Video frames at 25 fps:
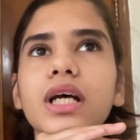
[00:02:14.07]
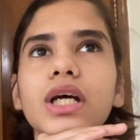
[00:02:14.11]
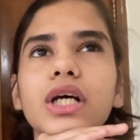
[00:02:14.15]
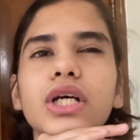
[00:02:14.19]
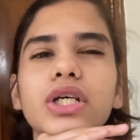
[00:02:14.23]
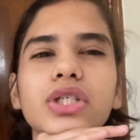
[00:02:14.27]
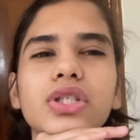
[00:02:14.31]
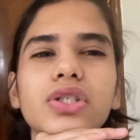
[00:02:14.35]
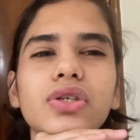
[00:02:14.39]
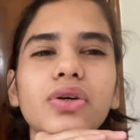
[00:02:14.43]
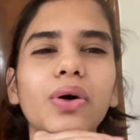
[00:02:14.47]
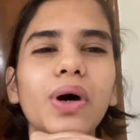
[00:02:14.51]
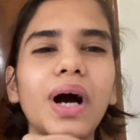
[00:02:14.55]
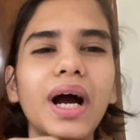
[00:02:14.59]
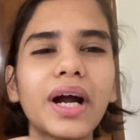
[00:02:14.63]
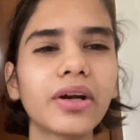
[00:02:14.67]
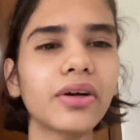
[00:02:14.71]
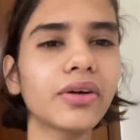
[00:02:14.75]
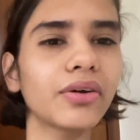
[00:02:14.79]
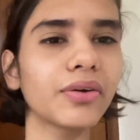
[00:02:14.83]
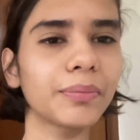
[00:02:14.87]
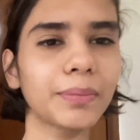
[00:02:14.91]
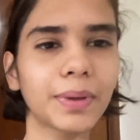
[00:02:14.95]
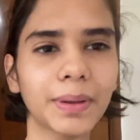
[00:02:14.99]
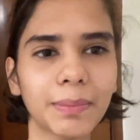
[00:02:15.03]
So I
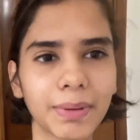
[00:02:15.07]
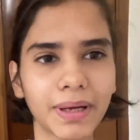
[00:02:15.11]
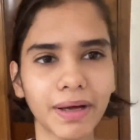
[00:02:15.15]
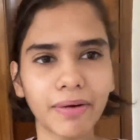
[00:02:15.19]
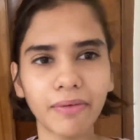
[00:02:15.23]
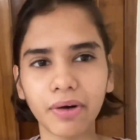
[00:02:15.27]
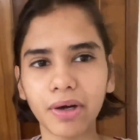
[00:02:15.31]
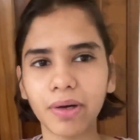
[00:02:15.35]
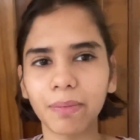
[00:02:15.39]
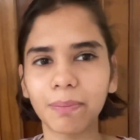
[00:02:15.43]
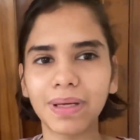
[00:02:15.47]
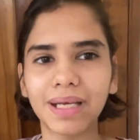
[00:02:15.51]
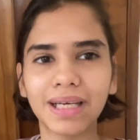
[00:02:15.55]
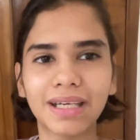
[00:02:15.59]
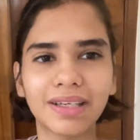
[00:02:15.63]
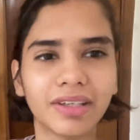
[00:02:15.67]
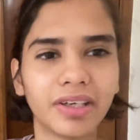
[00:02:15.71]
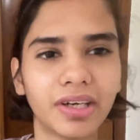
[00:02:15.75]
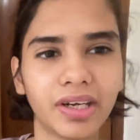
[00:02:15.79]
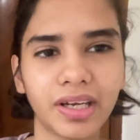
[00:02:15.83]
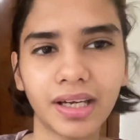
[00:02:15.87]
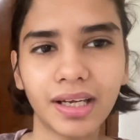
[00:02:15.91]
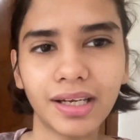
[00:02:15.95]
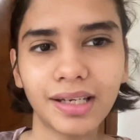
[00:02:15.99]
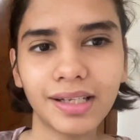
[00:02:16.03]
don't know, maybe I want to make
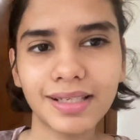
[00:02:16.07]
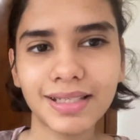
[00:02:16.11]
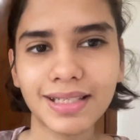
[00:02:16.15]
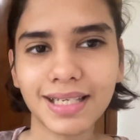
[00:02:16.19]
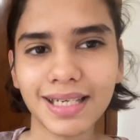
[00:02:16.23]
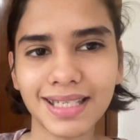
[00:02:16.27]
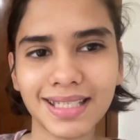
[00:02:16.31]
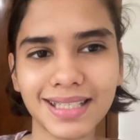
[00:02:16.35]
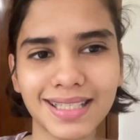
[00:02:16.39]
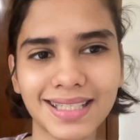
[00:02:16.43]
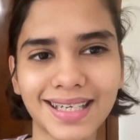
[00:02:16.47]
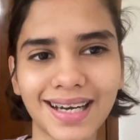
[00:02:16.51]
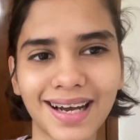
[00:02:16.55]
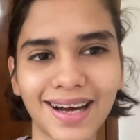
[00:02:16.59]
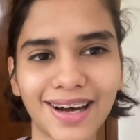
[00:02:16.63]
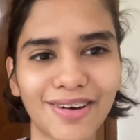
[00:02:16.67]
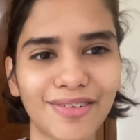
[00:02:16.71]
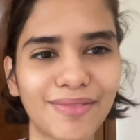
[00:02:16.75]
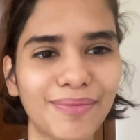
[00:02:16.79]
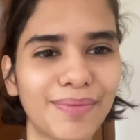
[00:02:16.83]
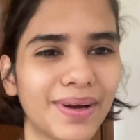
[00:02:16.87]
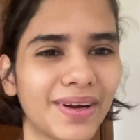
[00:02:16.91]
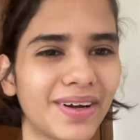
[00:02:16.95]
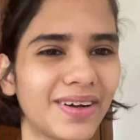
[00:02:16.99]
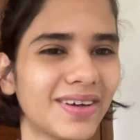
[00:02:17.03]
reels and stuff
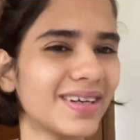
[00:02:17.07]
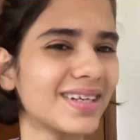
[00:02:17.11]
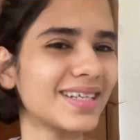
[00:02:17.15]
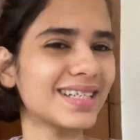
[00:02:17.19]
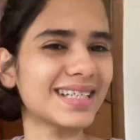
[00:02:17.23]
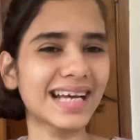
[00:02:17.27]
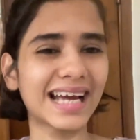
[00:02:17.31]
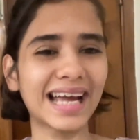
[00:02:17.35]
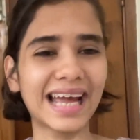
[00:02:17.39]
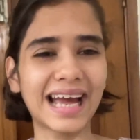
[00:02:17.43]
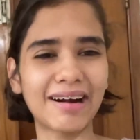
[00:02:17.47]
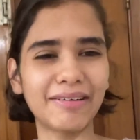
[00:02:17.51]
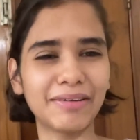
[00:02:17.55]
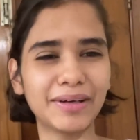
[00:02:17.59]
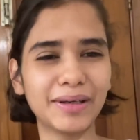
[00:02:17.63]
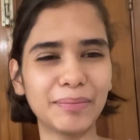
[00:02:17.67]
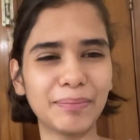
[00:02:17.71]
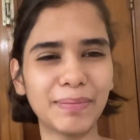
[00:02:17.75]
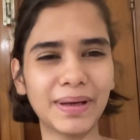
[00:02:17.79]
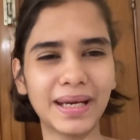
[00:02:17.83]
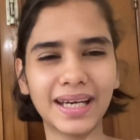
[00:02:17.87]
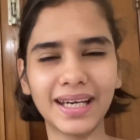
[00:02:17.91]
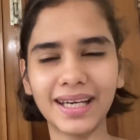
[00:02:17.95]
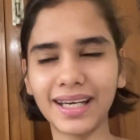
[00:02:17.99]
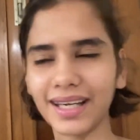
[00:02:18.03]
because I haven't
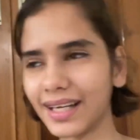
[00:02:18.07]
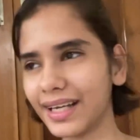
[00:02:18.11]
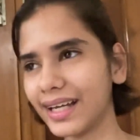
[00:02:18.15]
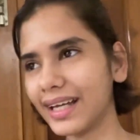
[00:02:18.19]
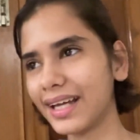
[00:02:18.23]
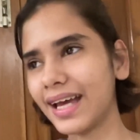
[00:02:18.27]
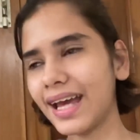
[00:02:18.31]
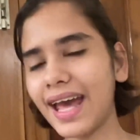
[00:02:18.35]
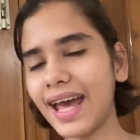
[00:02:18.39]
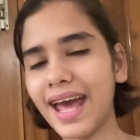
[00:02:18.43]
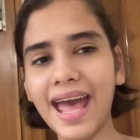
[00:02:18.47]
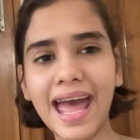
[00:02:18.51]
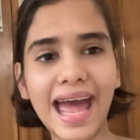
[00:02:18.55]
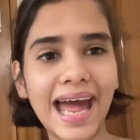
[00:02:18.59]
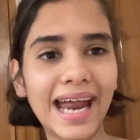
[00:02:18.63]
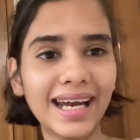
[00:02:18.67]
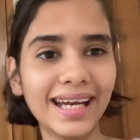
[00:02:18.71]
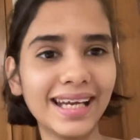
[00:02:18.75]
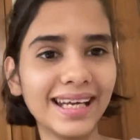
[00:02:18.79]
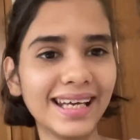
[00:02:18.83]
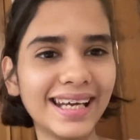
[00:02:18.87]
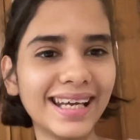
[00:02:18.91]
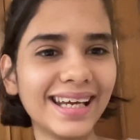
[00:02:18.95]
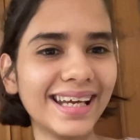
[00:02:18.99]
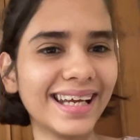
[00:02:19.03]
made
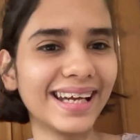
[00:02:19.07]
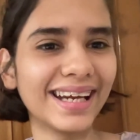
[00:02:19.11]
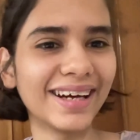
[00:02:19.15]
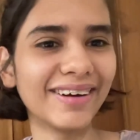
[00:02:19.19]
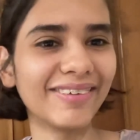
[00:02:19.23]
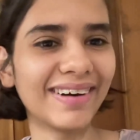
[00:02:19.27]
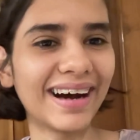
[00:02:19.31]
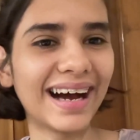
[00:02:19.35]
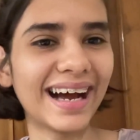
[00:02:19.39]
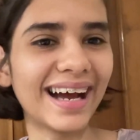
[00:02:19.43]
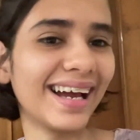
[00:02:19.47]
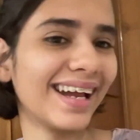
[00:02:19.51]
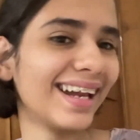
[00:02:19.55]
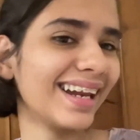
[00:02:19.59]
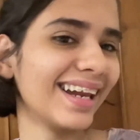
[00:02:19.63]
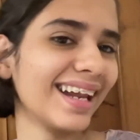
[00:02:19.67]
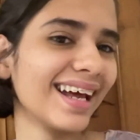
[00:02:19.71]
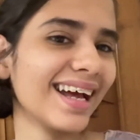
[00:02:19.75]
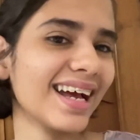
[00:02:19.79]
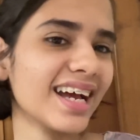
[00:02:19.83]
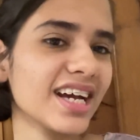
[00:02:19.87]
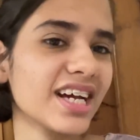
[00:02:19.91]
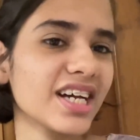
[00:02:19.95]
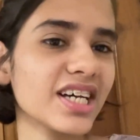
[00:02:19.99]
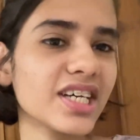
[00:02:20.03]
any in a while.
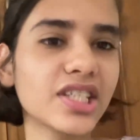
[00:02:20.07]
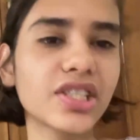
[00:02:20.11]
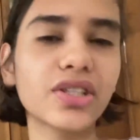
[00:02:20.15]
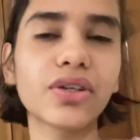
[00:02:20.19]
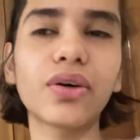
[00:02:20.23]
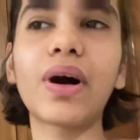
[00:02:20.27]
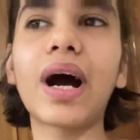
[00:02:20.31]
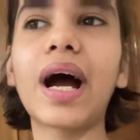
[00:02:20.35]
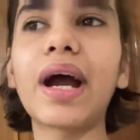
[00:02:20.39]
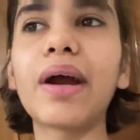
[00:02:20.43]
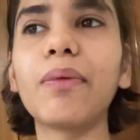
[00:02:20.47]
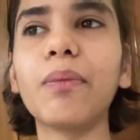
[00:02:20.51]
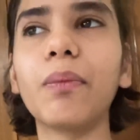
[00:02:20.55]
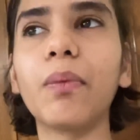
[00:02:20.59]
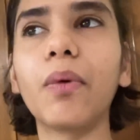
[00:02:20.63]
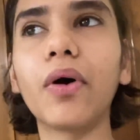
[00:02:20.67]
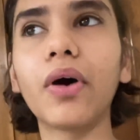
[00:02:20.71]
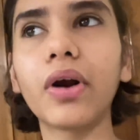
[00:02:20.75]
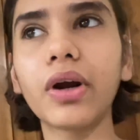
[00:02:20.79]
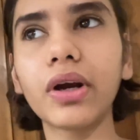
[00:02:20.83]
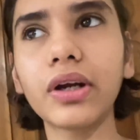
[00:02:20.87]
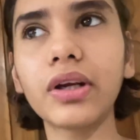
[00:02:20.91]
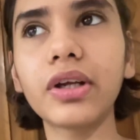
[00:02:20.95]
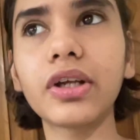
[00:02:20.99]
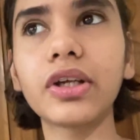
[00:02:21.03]
So I
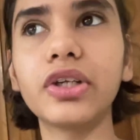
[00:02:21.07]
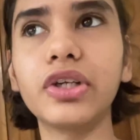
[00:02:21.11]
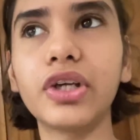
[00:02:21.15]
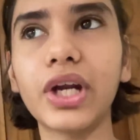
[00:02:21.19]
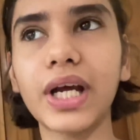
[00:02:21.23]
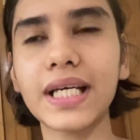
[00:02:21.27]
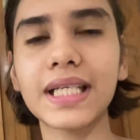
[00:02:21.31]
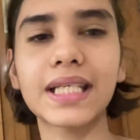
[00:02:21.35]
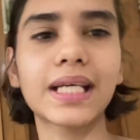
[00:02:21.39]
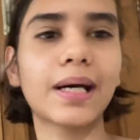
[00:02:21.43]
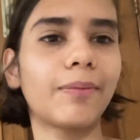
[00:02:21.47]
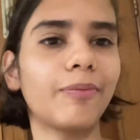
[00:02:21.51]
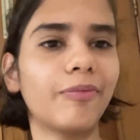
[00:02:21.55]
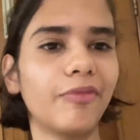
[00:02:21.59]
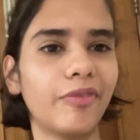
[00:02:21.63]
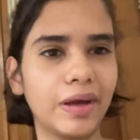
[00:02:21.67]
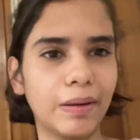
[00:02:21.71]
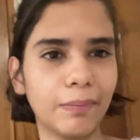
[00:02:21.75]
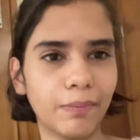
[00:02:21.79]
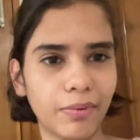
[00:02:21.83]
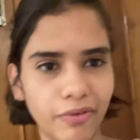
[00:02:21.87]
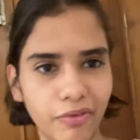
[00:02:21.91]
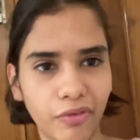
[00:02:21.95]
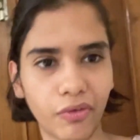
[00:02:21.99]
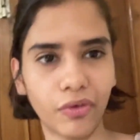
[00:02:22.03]
want to dress up way
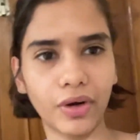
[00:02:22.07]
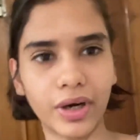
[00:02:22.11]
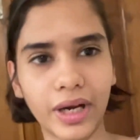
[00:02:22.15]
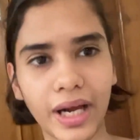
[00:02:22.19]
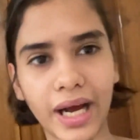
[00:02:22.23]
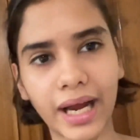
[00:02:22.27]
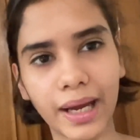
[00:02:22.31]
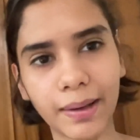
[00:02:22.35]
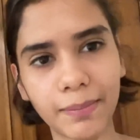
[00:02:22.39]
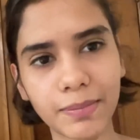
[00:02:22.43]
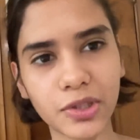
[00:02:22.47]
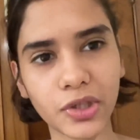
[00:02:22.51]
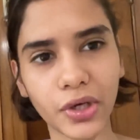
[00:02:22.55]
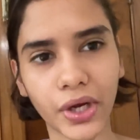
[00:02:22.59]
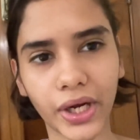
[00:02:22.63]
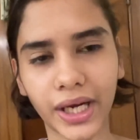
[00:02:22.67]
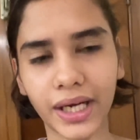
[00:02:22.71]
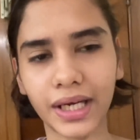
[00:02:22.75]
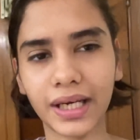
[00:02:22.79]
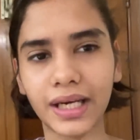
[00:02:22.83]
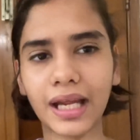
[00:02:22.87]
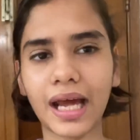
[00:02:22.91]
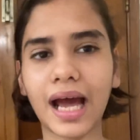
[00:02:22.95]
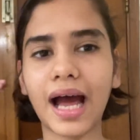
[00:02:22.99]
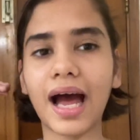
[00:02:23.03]
before time so I
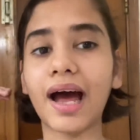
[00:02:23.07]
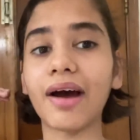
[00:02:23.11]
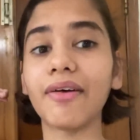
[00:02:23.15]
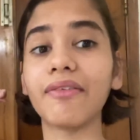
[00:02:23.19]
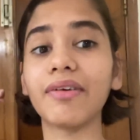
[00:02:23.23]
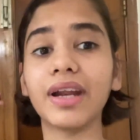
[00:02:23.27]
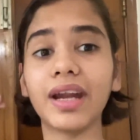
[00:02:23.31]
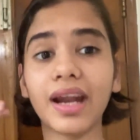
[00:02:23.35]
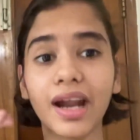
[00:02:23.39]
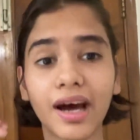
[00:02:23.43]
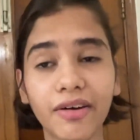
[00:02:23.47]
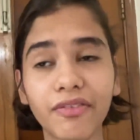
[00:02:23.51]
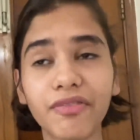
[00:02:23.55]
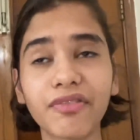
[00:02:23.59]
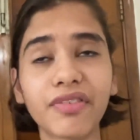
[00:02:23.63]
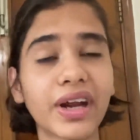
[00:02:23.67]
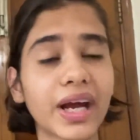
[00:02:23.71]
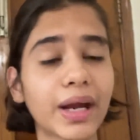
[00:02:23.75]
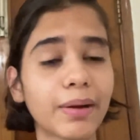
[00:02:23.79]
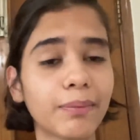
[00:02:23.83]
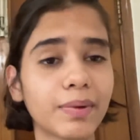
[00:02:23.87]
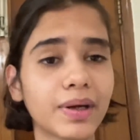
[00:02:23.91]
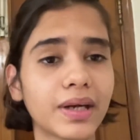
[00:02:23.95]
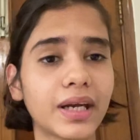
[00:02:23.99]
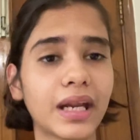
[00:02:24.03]
have enough
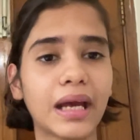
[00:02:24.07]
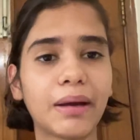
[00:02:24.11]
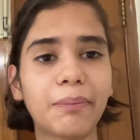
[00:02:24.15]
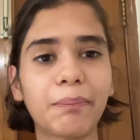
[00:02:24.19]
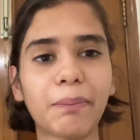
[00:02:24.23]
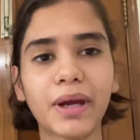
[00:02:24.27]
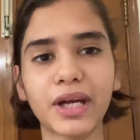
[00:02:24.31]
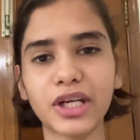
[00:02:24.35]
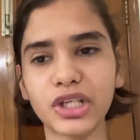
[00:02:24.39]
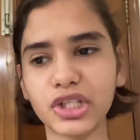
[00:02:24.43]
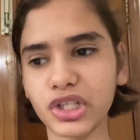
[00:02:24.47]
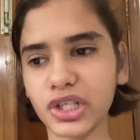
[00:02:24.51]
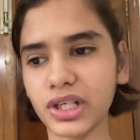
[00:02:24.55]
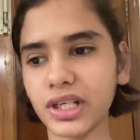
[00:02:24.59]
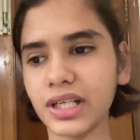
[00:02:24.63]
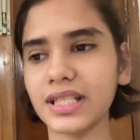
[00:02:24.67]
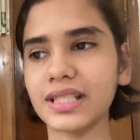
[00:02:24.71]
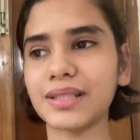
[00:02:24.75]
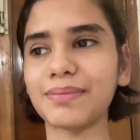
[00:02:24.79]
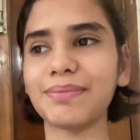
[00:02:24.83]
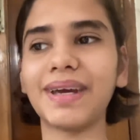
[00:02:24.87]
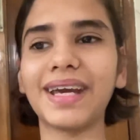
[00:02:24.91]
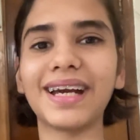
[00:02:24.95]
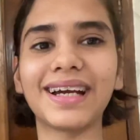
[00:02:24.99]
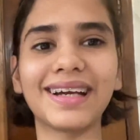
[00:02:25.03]
time to take
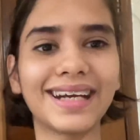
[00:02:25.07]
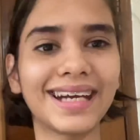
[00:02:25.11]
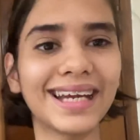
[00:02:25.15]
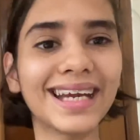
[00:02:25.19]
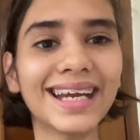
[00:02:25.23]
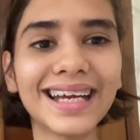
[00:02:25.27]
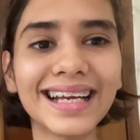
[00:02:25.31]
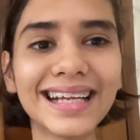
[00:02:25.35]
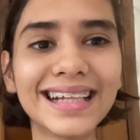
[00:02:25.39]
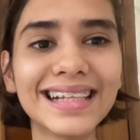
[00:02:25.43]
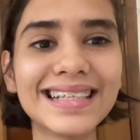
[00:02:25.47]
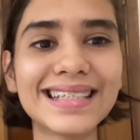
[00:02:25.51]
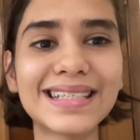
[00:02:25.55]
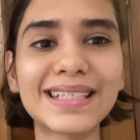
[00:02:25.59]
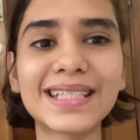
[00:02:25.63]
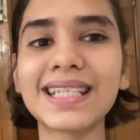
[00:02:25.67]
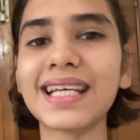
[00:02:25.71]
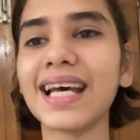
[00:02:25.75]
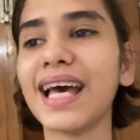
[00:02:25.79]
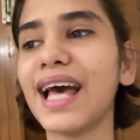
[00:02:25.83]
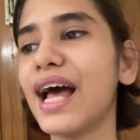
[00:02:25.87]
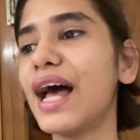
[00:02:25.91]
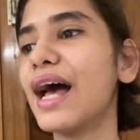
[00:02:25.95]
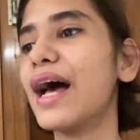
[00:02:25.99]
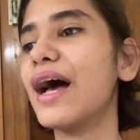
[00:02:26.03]
pictures, make reels,
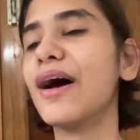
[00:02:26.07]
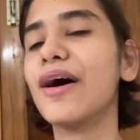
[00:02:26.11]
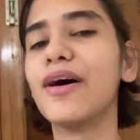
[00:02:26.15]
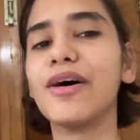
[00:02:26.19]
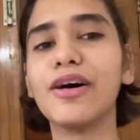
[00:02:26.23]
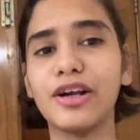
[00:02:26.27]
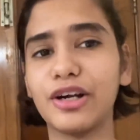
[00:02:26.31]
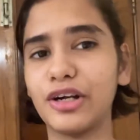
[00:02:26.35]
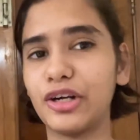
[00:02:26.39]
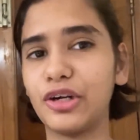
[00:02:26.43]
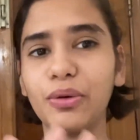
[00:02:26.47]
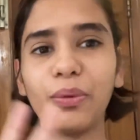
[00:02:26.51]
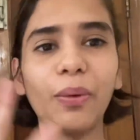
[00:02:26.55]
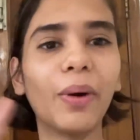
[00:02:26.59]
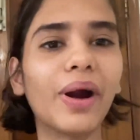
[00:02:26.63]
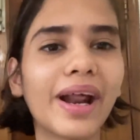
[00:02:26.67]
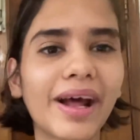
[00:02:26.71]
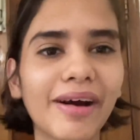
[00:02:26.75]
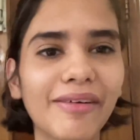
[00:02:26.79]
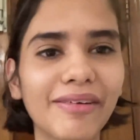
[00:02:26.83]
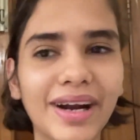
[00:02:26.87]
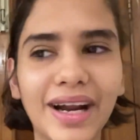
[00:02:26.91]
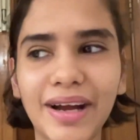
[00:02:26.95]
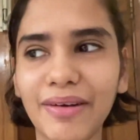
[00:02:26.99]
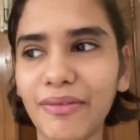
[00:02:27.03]
do
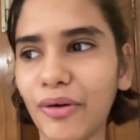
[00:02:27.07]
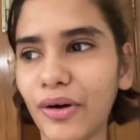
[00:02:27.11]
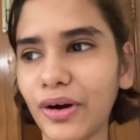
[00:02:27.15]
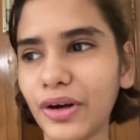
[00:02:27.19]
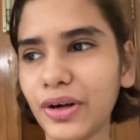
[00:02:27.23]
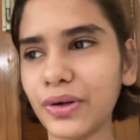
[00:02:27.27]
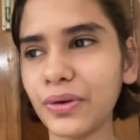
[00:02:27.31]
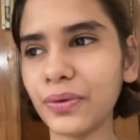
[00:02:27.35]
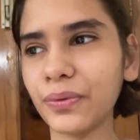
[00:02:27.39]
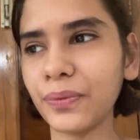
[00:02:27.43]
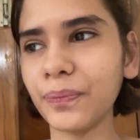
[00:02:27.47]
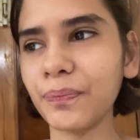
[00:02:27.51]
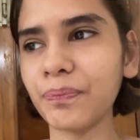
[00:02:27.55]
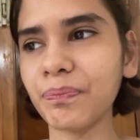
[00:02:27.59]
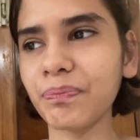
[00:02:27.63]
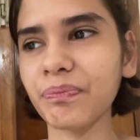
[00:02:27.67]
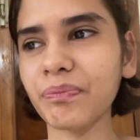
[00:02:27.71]
whatever I want to.